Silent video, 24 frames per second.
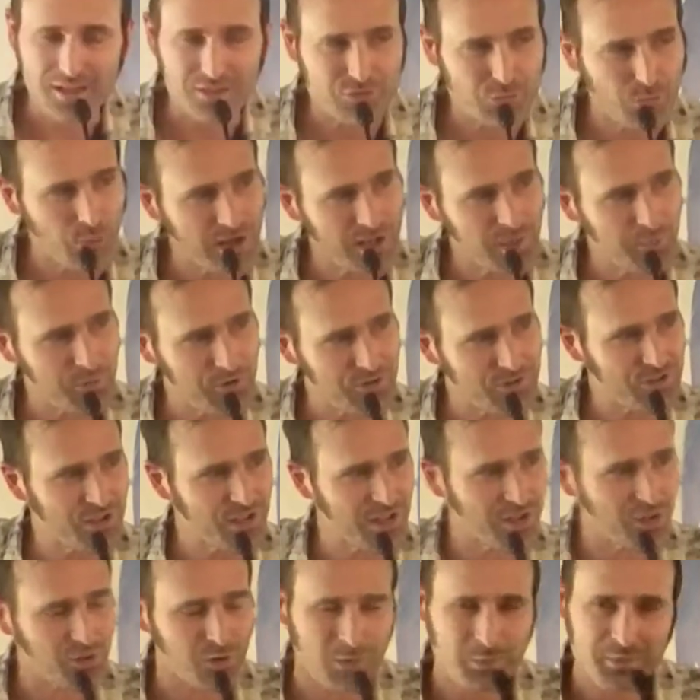Like
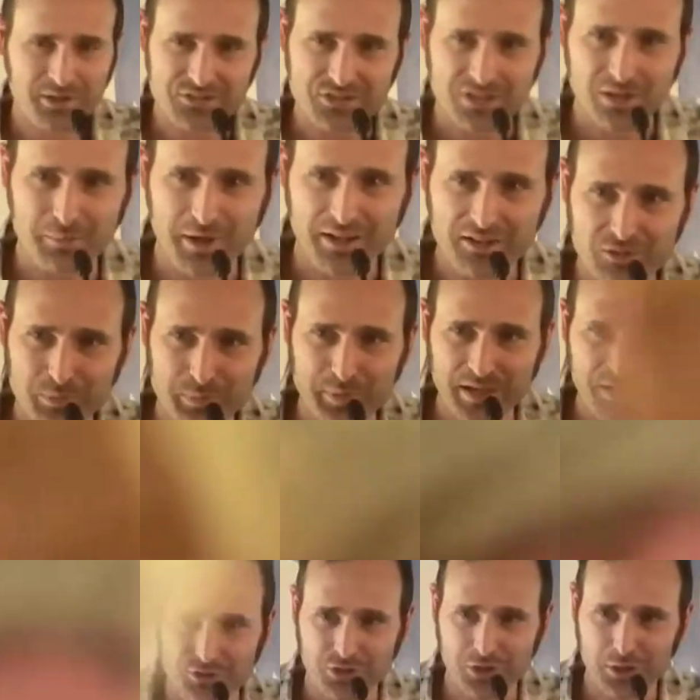20% of you are missing my
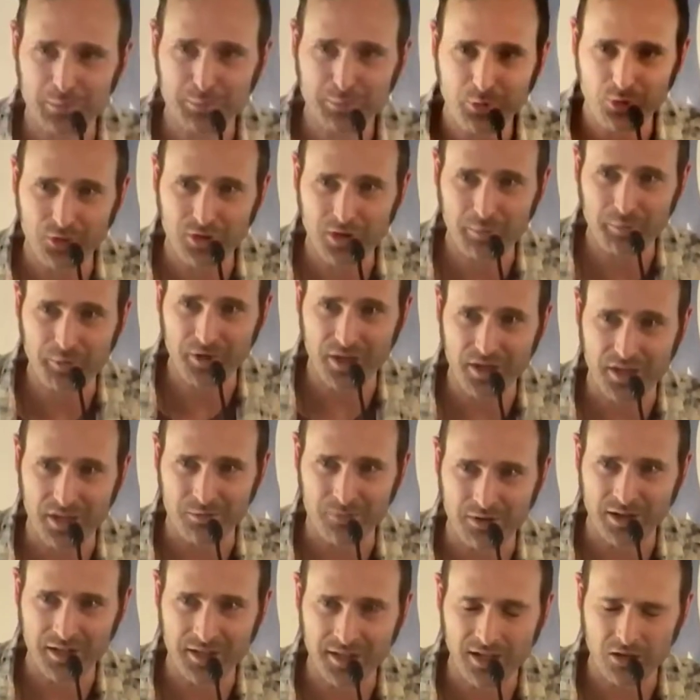speech because you're in a porta
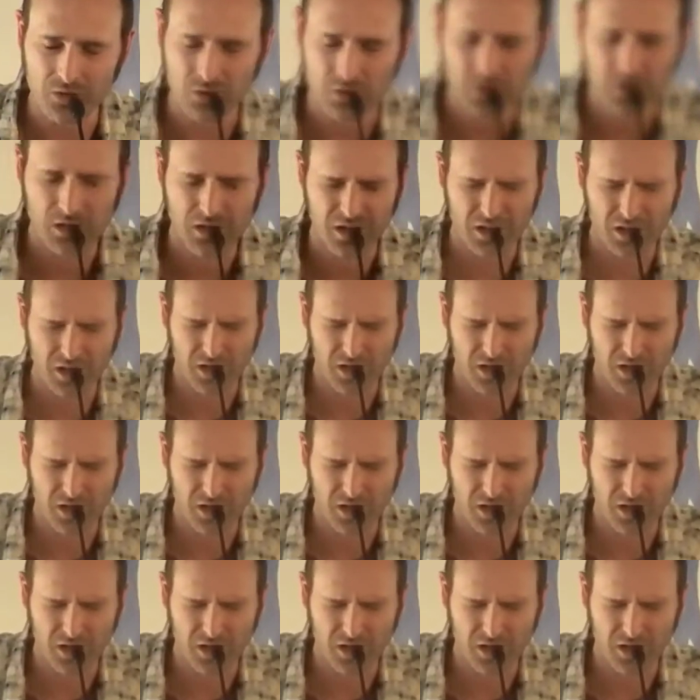potty right now going,